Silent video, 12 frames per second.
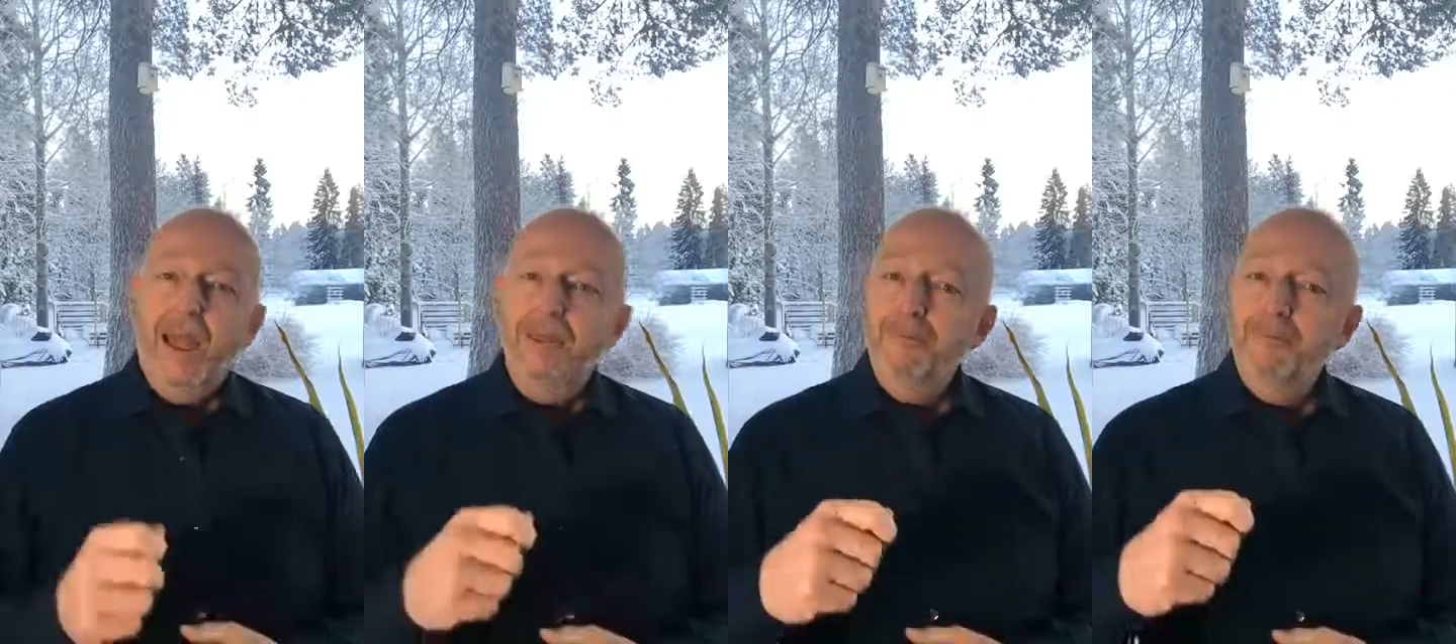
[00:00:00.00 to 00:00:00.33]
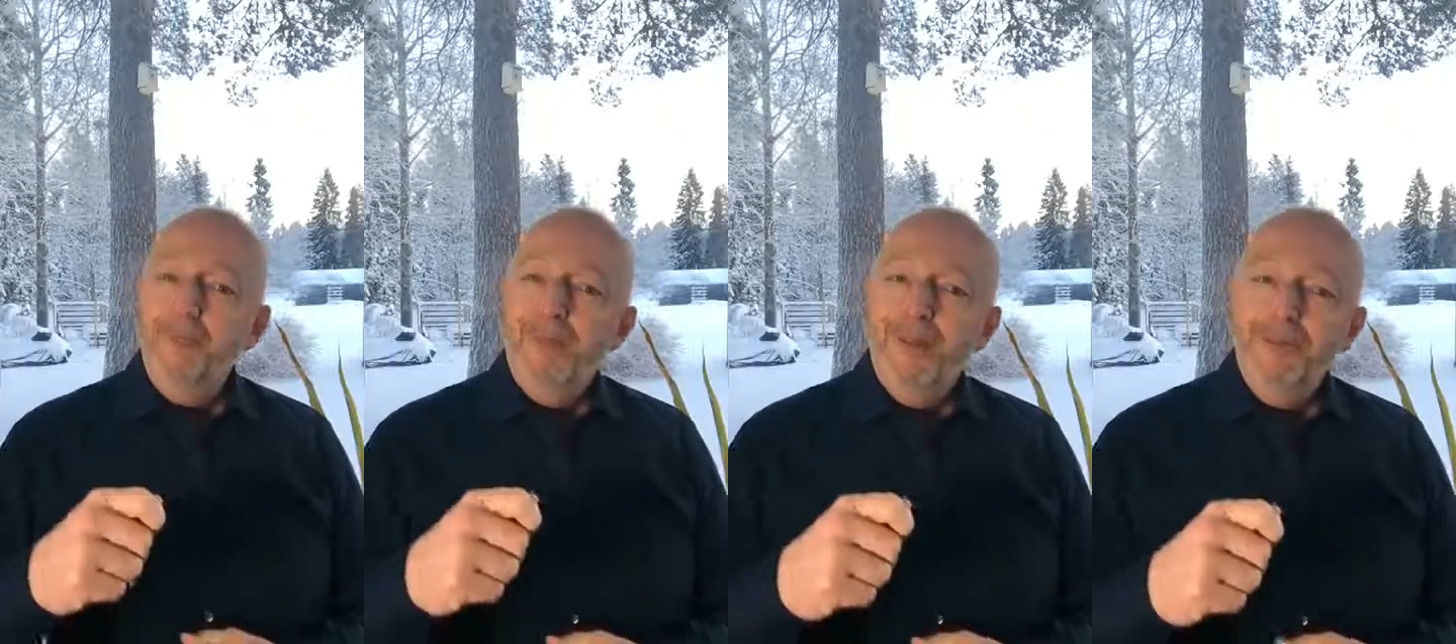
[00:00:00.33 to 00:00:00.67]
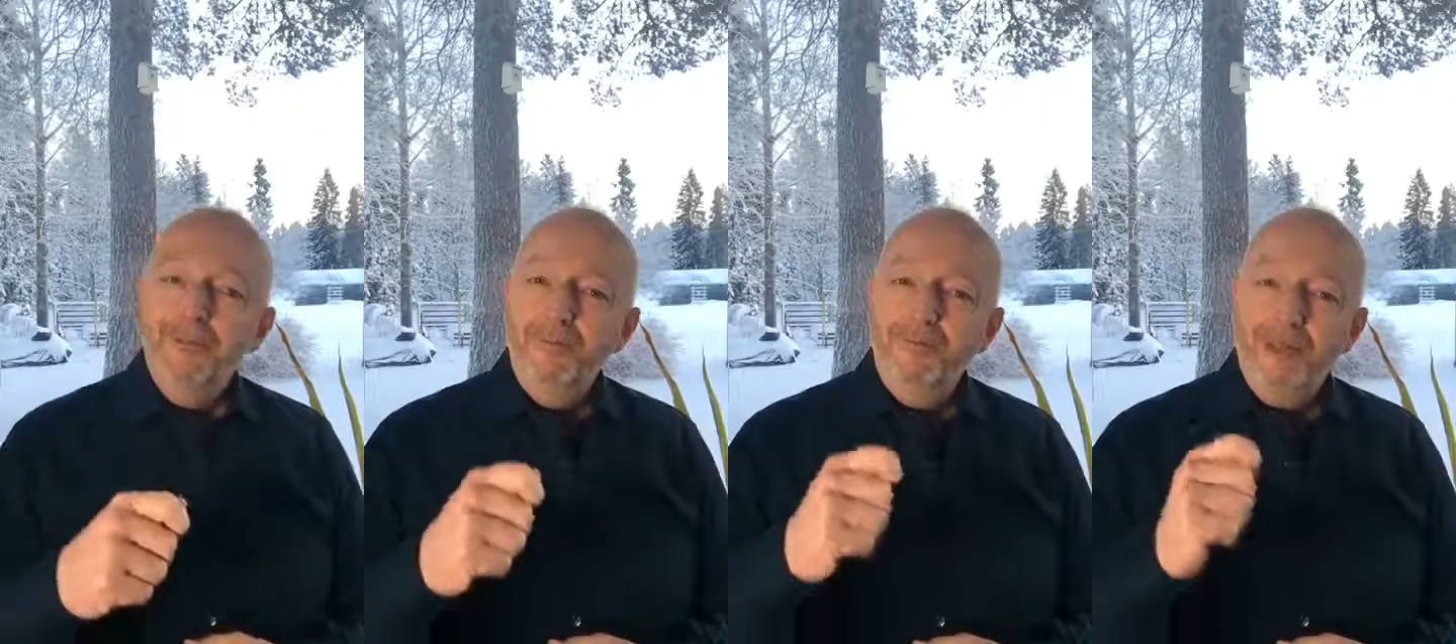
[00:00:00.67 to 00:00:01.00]
And
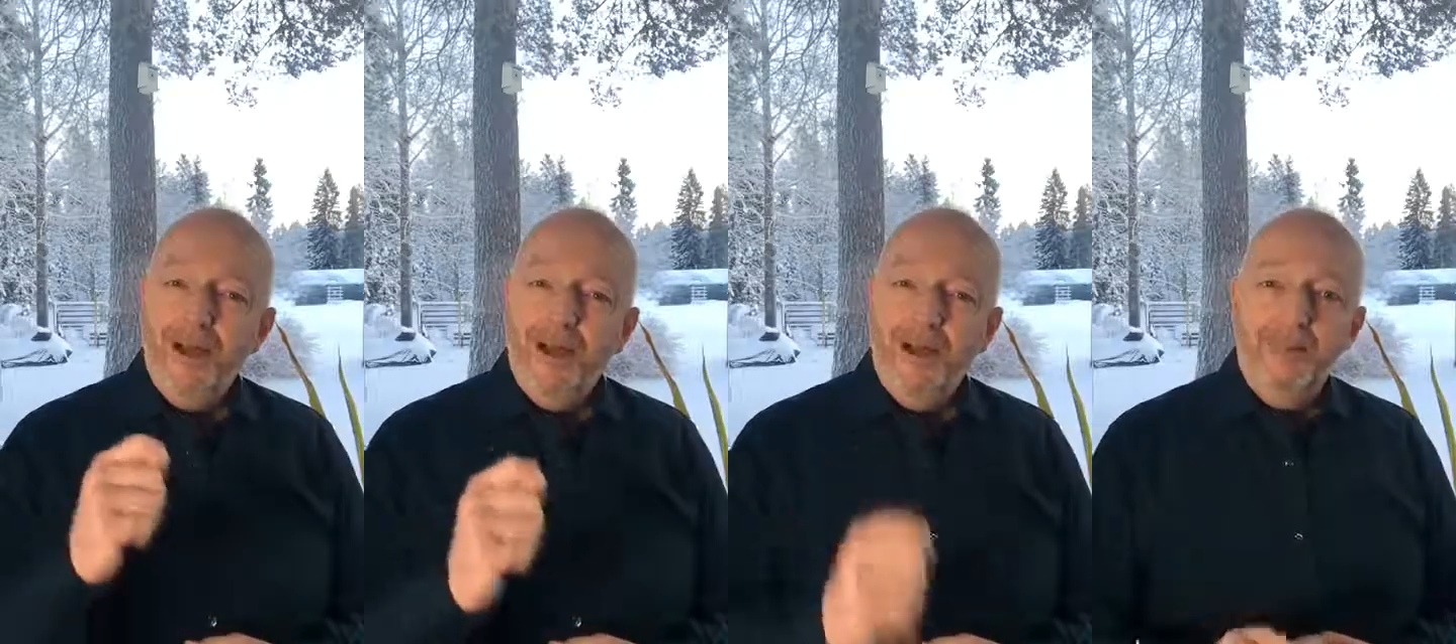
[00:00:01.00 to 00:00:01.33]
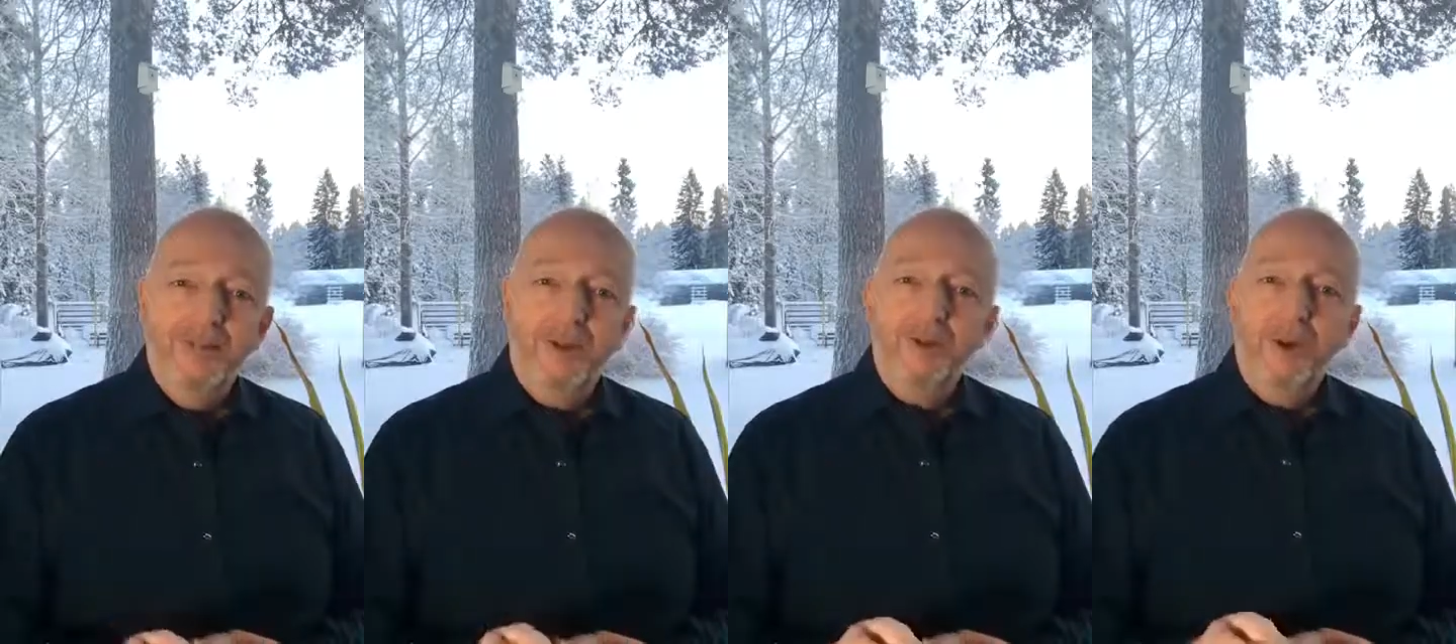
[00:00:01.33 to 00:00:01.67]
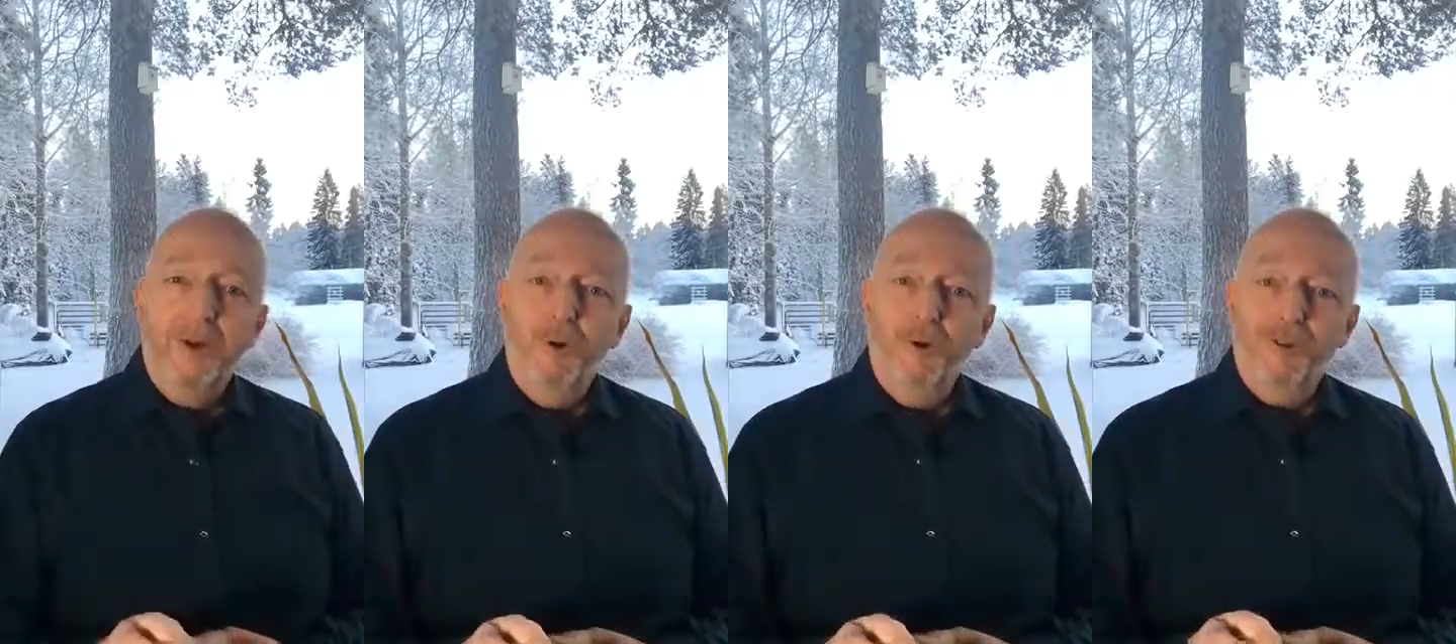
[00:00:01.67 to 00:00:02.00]
that
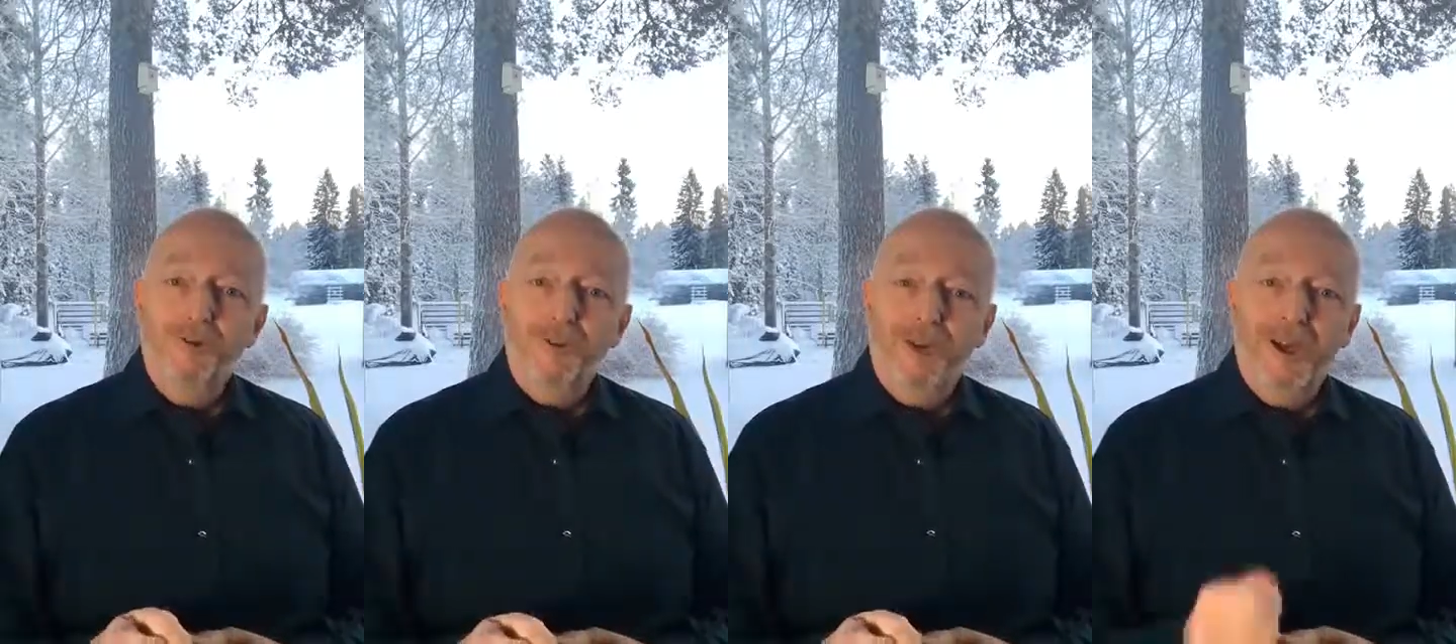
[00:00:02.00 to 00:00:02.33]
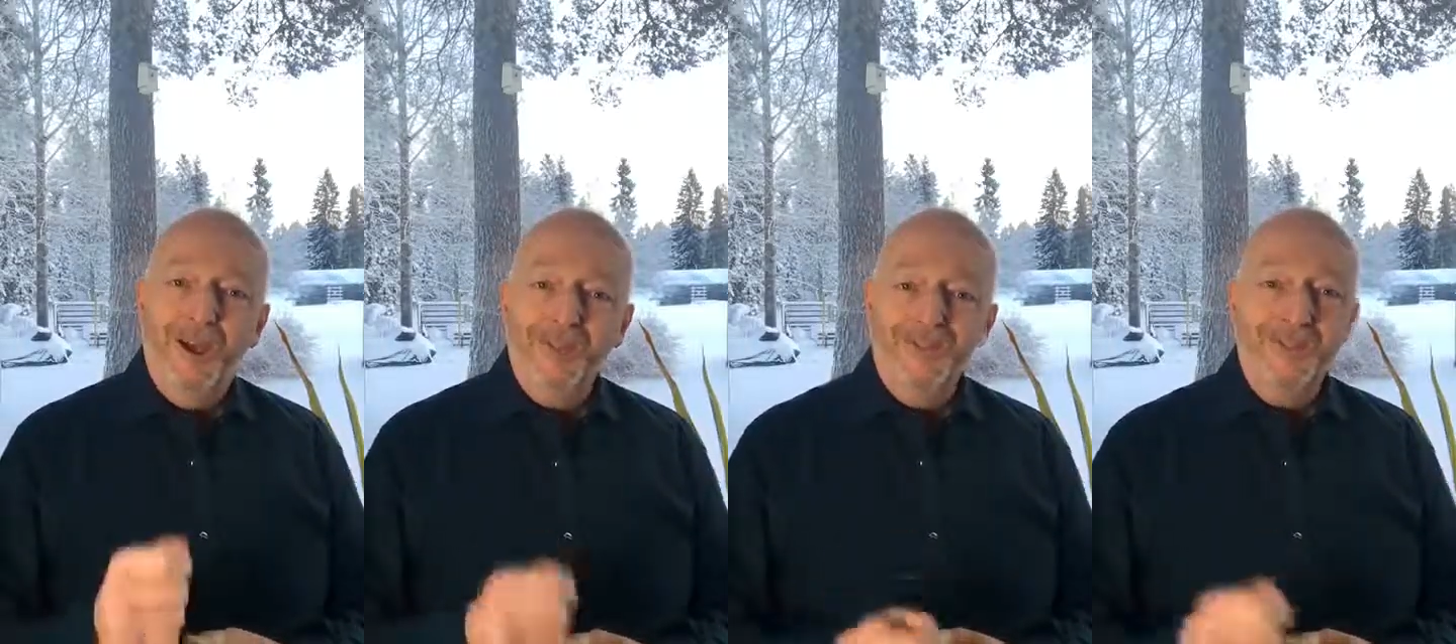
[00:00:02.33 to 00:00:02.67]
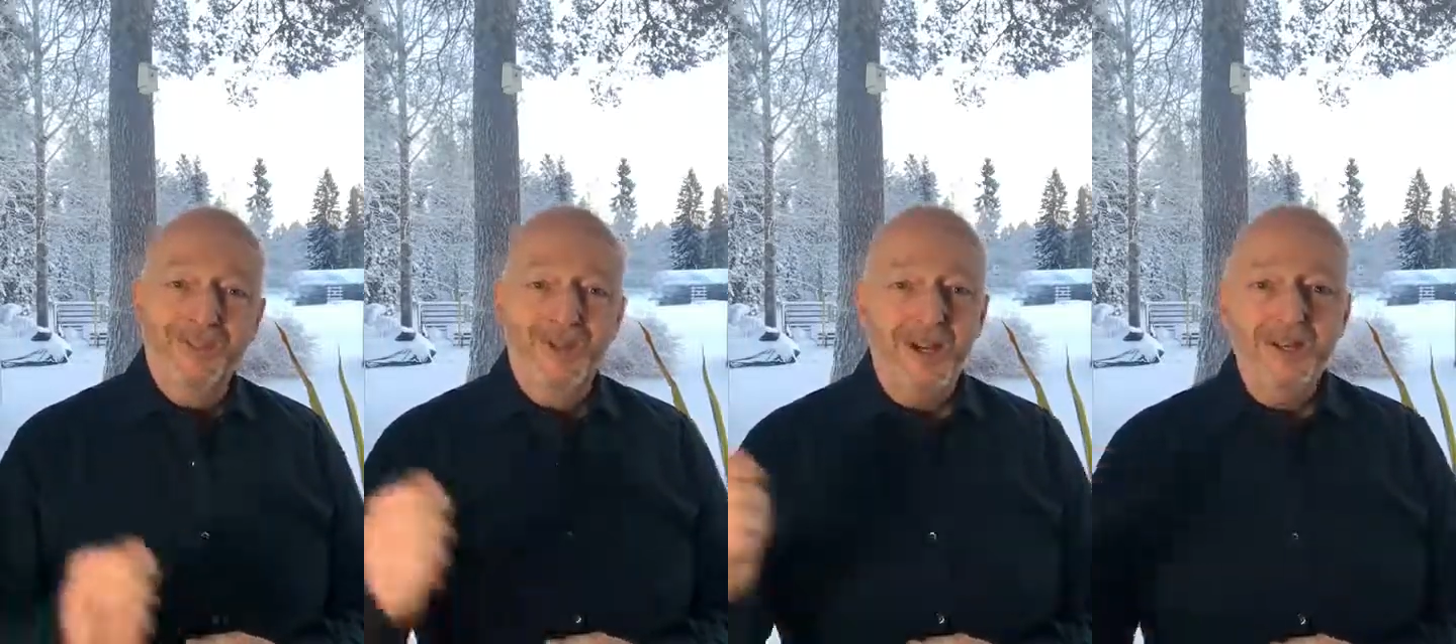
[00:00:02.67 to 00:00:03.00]
recalls a
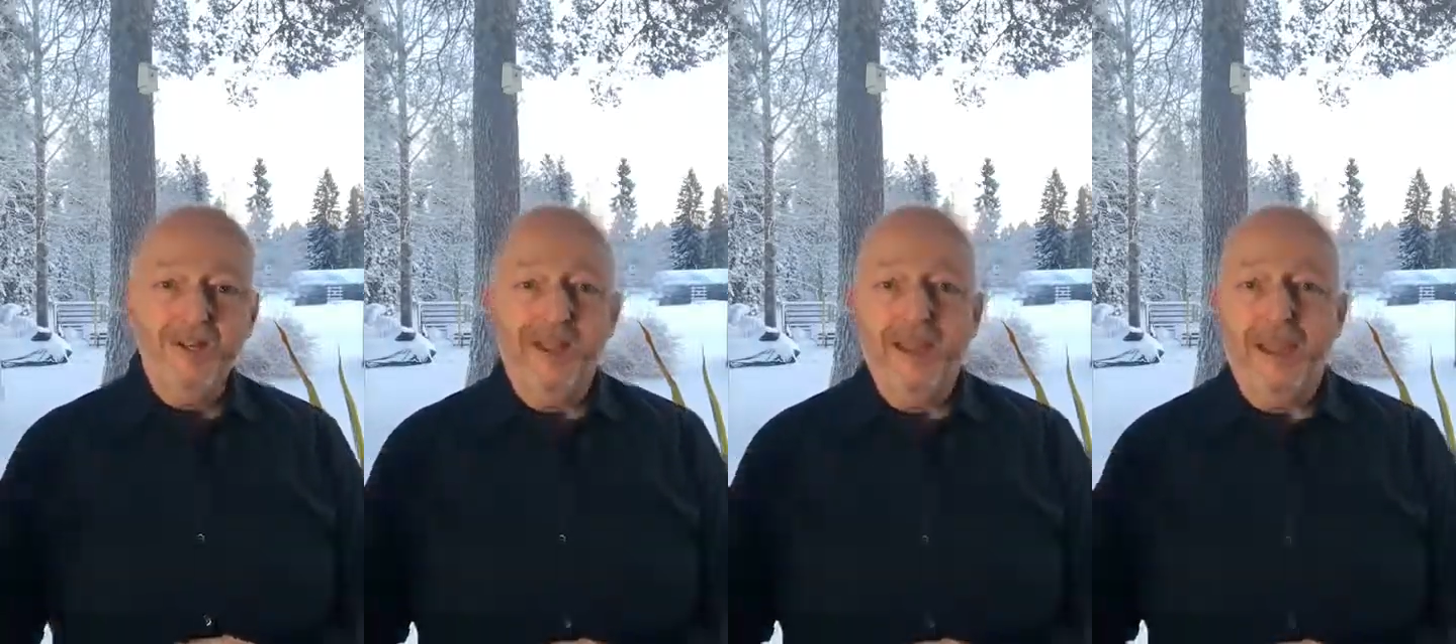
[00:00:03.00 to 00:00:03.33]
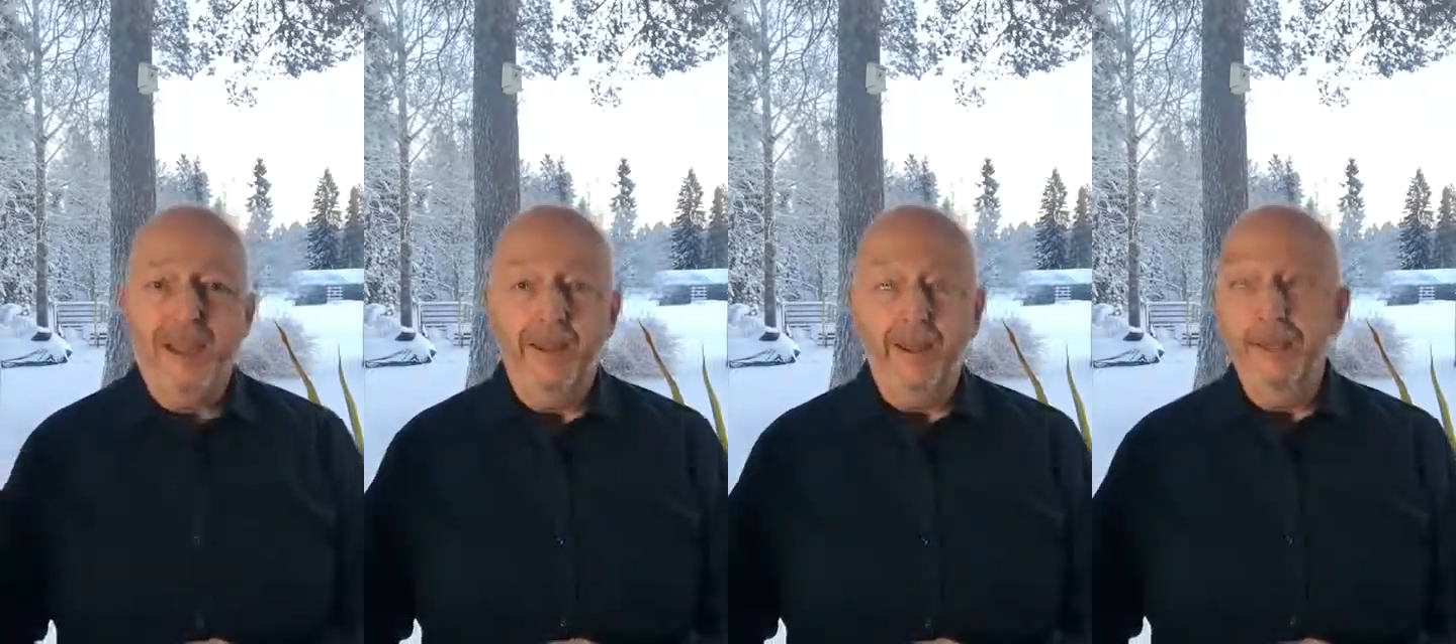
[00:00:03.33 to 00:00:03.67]
situation I had,